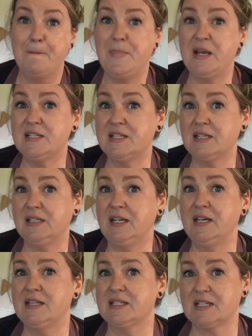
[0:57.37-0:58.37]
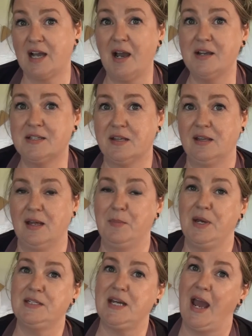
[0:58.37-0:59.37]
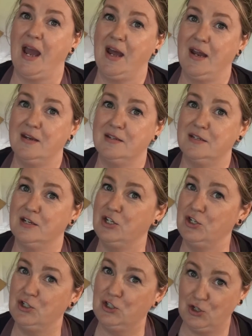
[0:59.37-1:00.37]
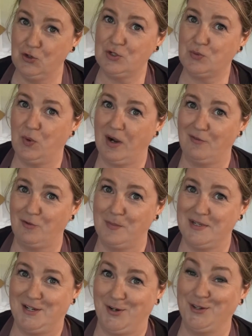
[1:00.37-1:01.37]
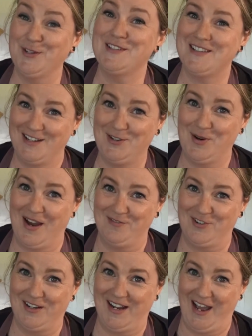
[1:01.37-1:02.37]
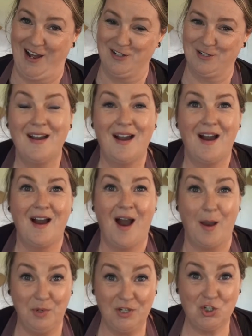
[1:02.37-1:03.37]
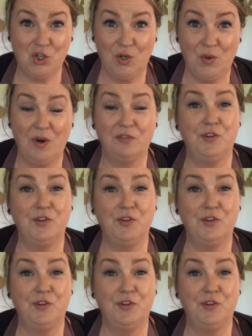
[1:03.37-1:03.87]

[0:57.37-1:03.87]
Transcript: Basically, the sky's the limit, and use whatever materials that you have on hand. I'm going to show you a